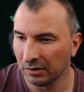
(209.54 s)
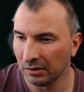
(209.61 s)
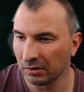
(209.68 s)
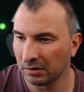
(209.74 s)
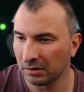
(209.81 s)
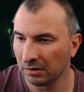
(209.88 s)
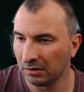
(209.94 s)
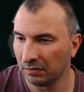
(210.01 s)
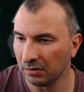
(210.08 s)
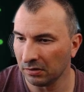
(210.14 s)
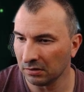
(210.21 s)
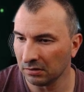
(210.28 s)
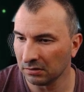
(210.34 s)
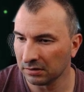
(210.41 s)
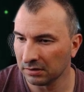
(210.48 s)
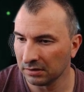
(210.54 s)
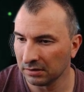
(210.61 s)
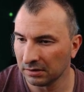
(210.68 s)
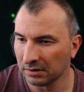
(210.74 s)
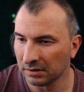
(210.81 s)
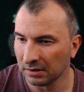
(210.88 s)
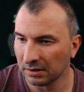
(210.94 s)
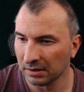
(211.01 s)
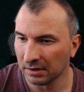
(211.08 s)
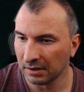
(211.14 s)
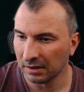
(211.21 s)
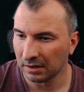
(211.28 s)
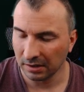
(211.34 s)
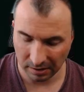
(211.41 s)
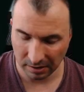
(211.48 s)
Here the default.
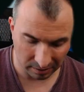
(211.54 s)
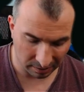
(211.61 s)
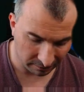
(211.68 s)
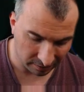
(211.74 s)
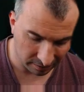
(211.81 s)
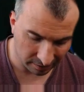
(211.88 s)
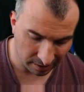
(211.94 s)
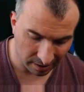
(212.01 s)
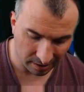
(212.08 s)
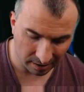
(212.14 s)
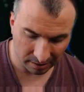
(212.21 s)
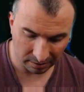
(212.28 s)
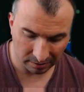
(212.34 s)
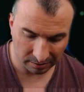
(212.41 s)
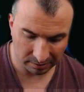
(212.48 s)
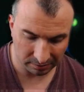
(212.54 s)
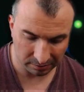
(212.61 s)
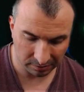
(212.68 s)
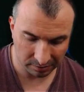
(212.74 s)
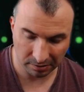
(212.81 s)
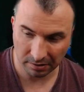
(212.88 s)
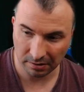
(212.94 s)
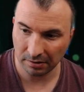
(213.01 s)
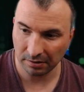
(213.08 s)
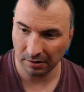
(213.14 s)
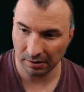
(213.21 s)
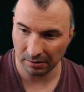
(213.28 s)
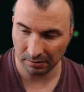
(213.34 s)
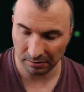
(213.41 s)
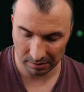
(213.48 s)
And after that, you just
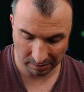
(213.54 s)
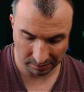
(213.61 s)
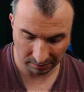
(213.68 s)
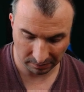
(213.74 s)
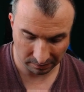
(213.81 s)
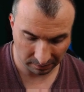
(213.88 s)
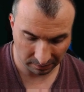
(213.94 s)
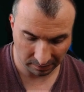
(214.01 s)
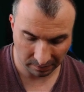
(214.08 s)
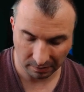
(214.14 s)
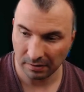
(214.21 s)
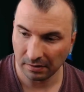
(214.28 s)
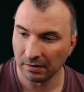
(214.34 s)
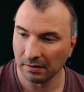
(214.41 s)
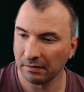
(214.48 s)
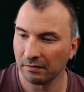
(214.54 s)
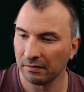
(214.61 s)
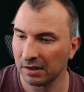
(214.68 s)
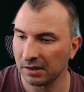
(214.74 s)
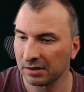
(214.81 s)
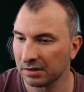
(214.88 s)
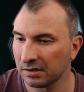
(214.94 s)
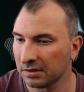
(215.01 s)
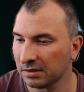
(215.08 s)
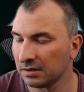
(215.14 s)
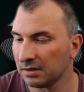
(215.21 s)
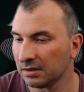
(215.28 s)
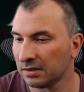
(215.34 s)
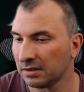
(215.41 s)
node version.